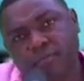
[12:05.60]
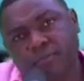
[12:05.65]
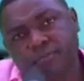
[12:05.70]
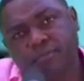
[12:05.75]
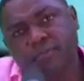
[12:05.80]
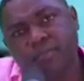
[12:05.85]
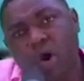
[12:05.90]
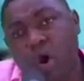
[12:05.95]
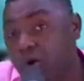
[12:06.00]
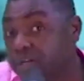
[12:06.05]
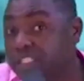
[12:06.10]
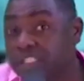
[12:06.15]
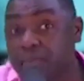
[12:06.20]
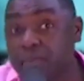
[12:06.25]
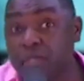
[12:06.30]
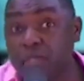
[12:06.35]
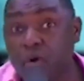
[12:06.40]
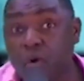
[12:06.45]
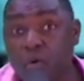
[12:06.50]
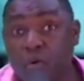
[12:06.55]
on
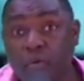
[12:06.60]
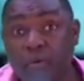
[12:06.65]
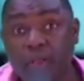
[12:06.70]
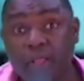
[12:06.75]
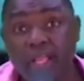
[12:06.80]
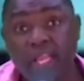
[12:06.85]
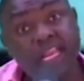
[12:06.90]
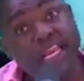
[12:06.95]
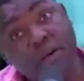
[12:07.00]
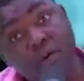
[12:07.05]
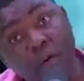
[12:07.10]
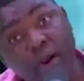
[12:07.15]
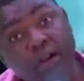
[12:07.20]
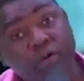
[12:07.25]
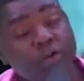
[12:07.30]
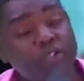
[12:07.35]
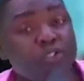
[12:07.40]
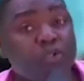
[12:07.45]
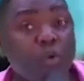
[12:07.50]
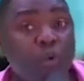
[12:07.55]
Jimmy Yo, he knew what he
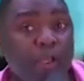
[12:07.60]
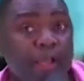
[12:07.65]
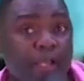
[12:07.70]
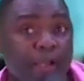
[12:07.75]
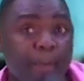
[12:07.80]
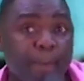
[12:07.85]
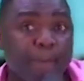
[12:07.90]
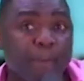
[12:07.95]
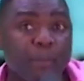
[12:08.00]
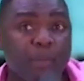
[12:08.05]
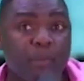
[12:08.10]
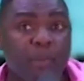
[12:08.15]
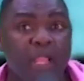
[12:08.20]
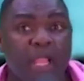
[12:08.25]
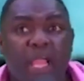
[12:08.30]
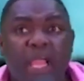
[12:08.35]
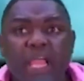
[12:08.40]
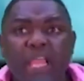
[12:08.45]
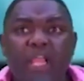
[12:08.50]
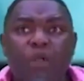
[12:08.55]
was doing.
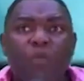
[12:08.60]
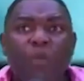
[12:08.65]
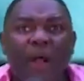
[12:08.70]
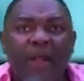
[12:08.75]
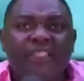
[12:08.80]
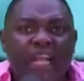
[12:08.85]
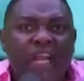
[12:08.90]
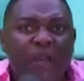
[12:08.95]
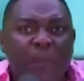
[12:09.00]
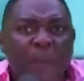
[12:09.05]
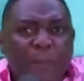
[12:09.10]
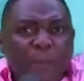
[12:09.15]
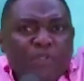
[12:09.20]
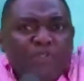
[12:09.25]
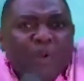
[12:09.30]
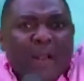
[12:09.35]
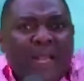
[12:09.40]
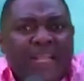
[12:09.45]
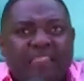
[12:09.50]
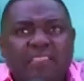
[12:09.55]
He wanted you people
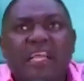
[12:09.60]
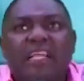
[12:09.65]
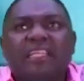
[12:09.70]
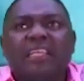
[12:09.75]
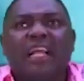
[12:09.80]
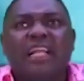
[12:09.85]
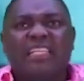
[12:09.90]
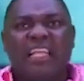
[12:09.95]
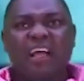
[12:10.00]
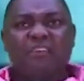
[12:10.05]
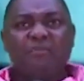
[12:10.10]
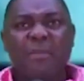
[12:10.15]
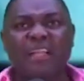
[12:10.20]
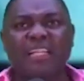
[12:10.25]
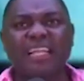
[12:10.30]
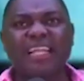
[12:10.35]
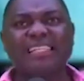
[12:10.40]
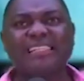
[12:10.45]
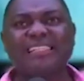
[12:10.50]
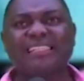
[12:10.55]
to understand that the government
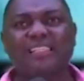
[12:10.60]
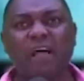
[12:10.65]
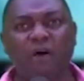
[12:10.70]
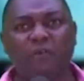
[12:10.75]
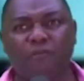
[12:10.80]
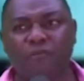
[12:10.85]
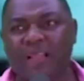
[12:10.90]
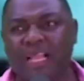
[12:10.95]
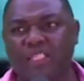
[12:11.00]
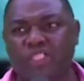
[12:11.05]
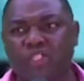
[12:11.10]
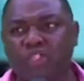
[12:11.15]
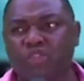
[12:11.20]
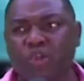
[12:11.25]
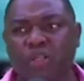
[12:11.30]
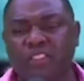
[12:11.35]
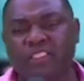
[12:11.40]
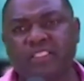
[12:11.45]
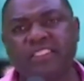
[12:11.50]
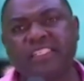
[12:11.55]
itself does
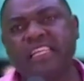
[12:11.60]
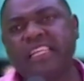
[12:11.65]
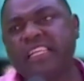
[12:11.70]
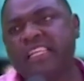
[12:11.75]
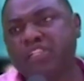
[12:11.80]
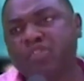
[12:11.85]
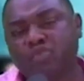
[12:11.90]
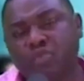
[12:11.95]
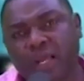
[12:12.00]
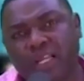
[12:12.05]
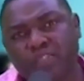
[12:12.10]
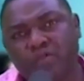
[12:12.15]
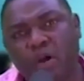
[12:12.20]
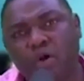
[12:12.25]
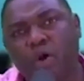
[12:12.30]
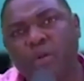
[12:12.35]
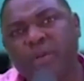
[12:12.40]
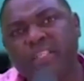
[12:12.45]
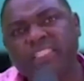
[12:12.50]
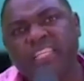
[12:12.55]
not see this woman who are
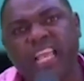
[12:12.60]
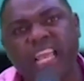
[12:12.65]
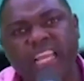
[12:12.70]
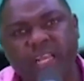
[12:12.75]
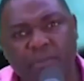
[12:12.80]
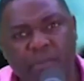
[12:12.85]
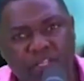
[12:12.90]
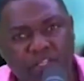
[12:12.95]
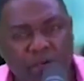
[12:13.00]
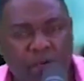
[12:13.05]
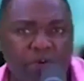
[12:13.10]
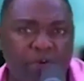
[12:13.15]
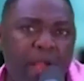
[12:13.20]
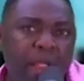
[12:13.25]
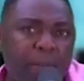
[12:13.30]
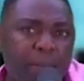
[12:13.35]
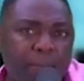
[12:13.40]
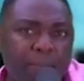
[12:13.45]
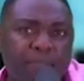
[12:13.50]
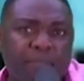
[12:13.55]
committing any major
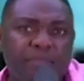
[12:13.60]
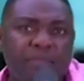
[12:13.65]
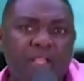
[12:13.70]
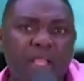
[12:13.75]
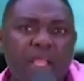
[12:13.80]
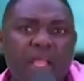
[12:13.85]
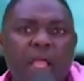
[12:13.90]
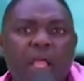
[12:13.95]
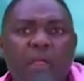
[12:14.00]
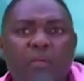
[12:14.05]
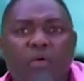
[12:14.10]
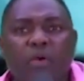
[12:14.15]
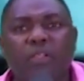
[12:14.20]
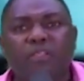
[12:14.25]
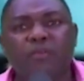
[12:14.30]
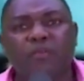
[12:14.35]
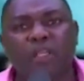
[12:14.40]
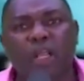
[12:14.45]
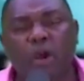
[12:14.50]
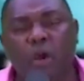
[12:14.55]
crime.
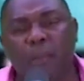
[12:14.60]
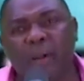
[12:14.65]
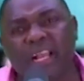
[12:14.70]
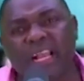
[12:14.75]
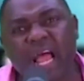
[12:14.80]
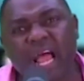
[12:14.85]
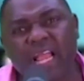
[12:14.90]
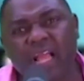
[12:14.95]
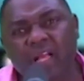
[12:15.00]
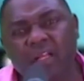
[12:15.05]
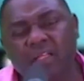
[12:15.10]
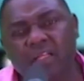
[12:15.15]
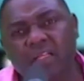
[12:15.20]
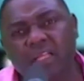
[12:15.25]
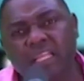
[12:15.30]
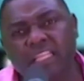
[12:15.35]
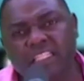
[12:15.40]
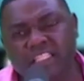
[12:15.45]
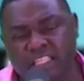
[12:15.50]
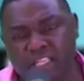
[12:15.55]
Because the
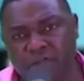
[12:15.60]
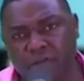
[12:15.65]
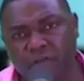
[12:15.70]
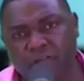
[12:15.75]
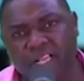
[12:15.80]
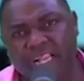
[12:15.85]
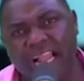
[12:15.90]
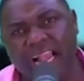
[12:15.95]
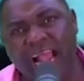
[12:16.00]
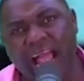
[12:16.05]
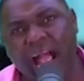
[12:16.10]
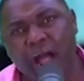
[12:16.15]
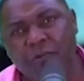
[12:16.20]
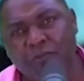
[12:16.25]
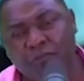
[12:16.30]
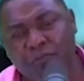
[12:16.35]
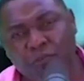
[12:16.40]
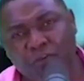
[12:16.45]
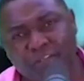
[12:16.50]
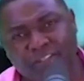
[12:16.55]
commander-in-chief of the Ghana
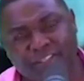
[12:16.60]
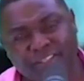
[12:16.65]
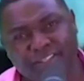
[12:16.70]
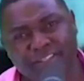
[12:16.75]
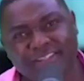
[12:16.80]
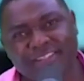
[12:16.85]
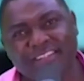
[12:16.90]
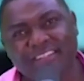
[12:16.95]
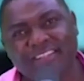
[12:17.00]
Armed Forces,